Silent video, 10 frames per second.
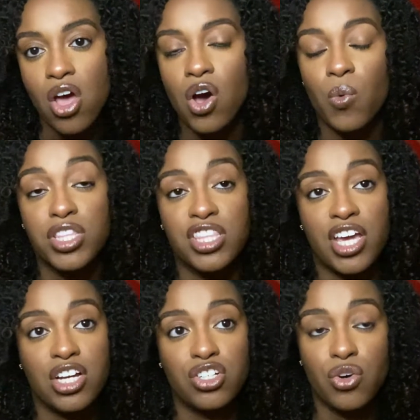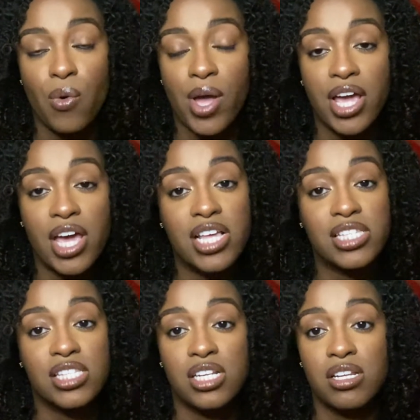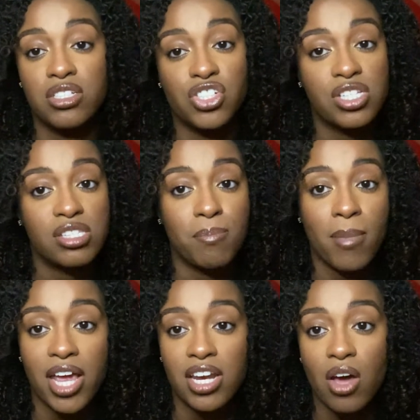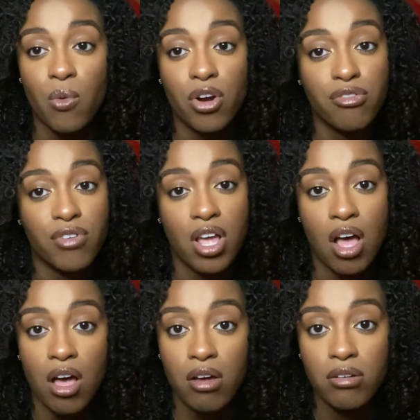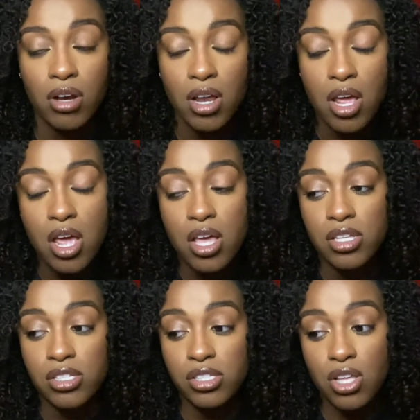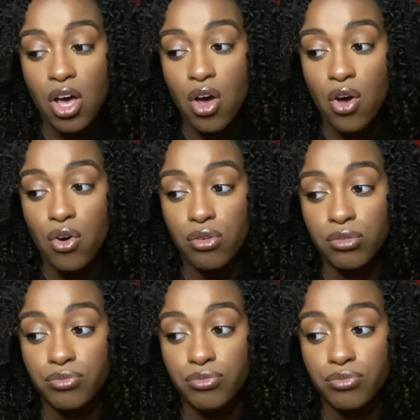what they're doing just might not work for y'all. So